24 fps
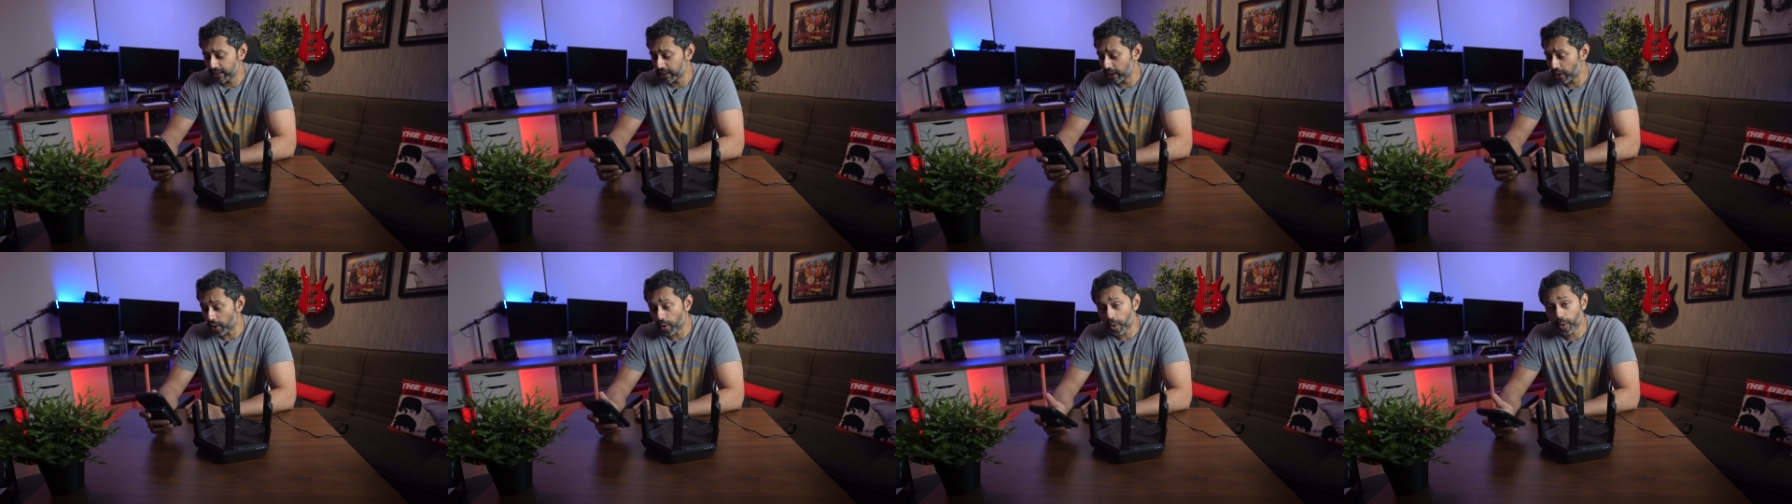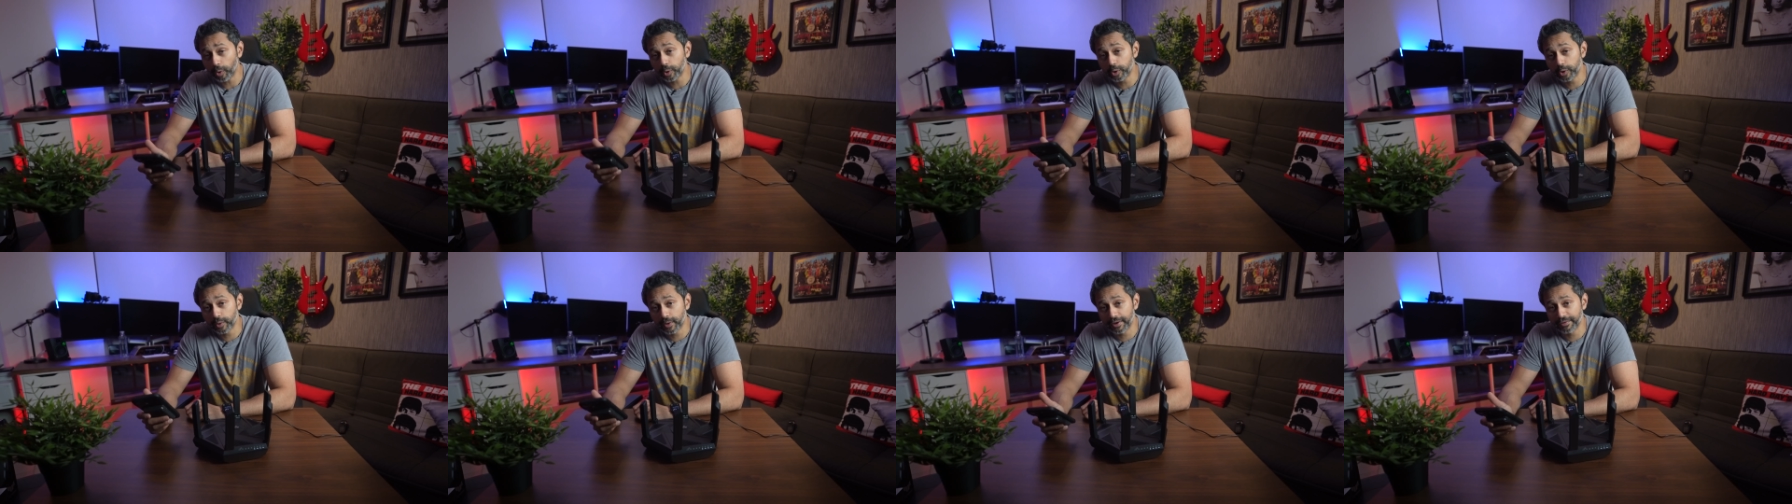They
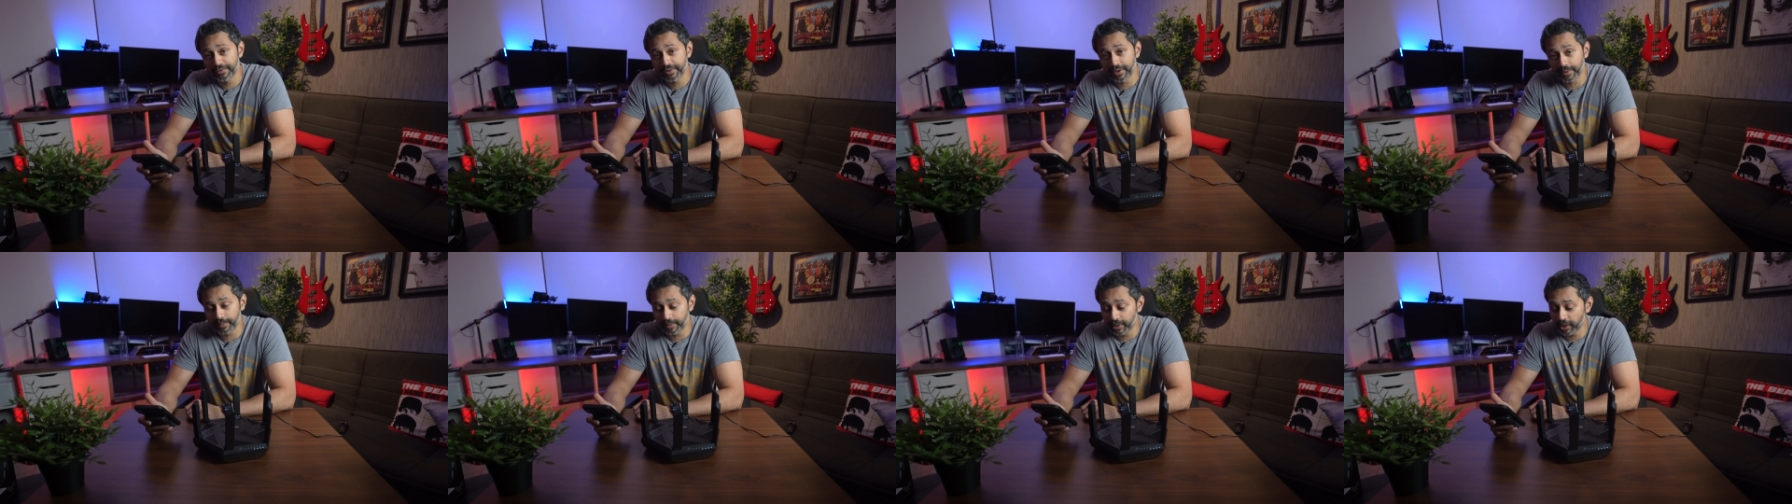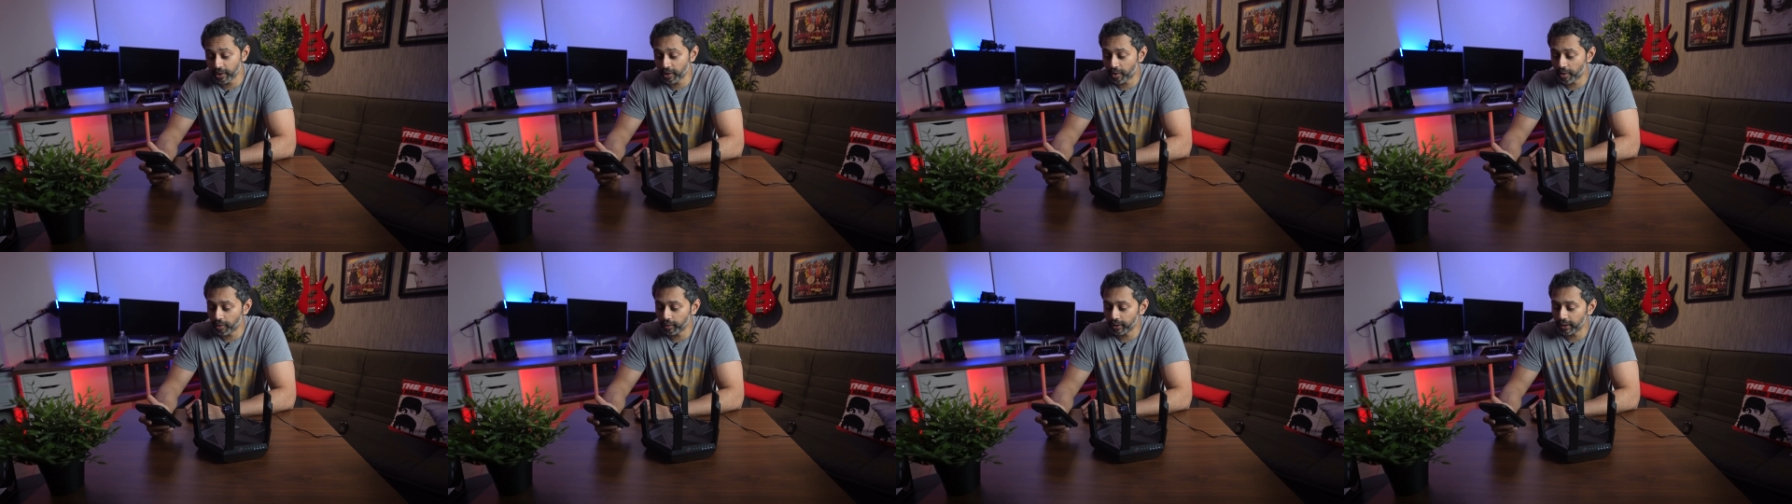also have
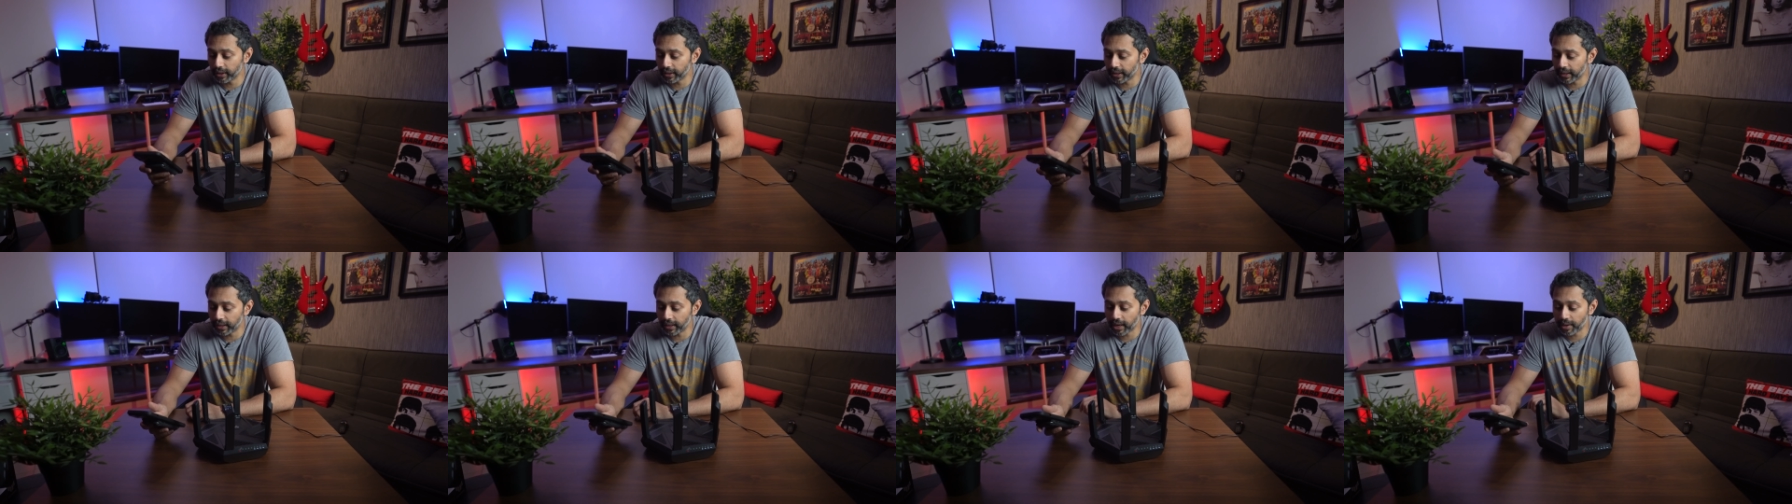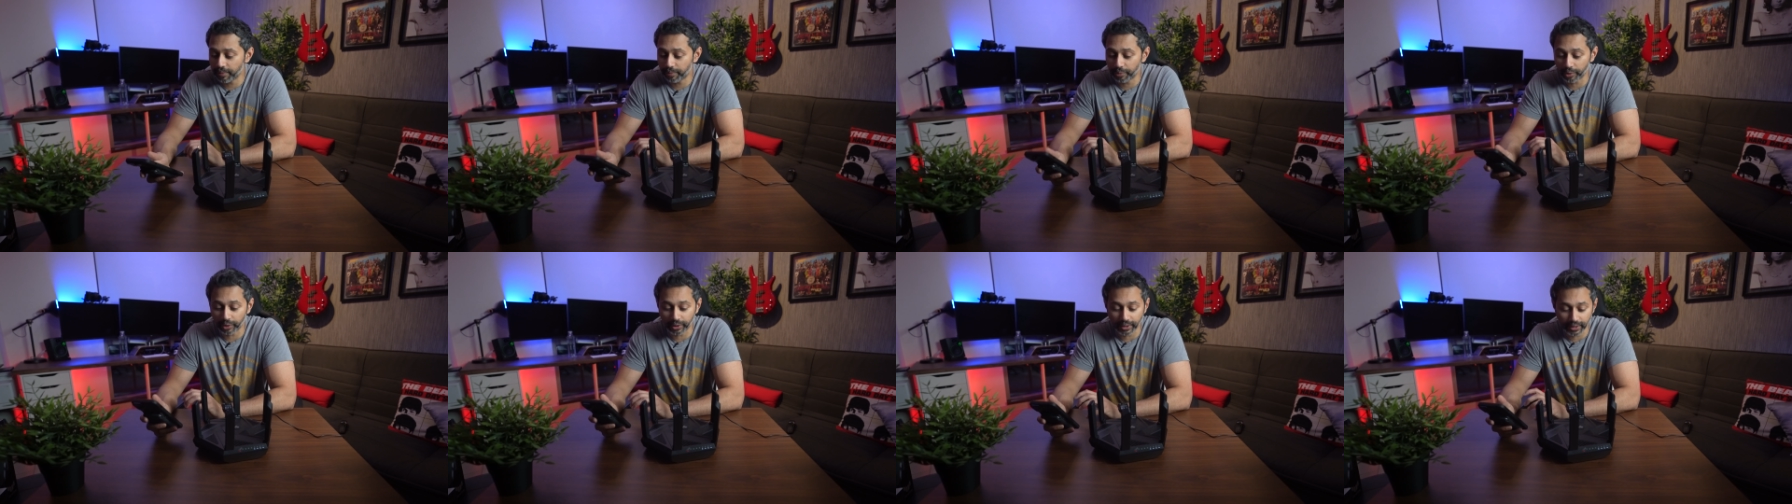something called A I
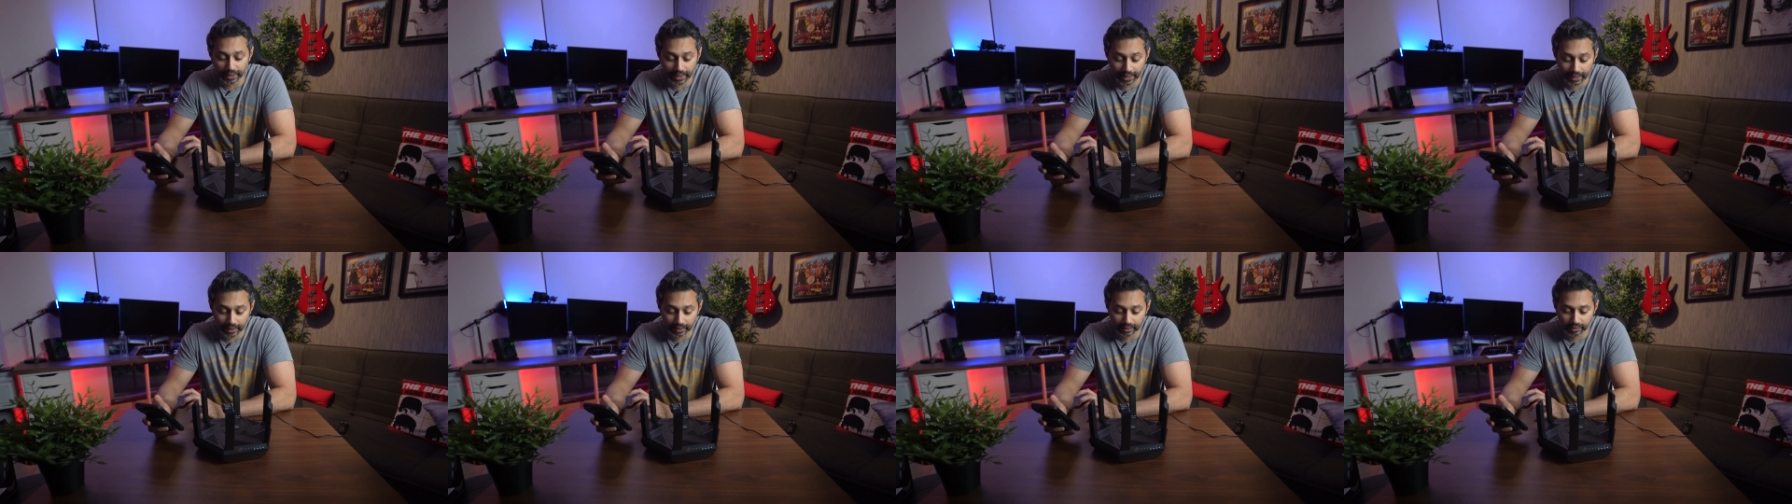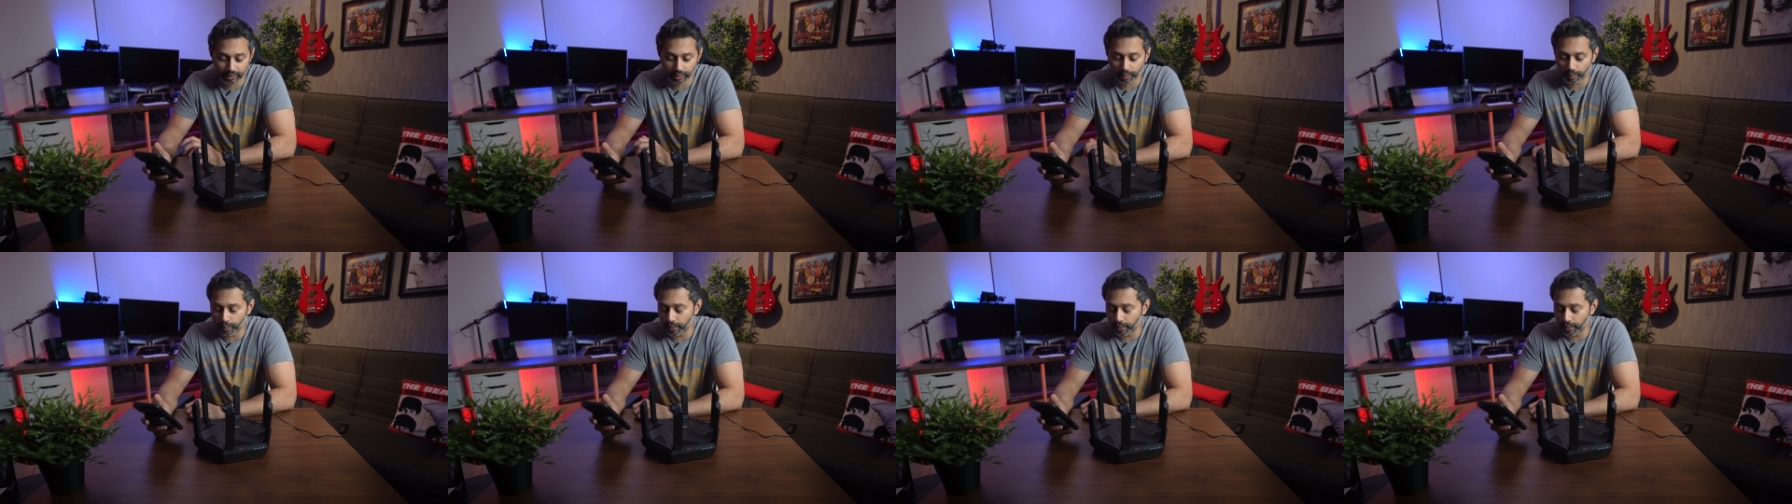Protect,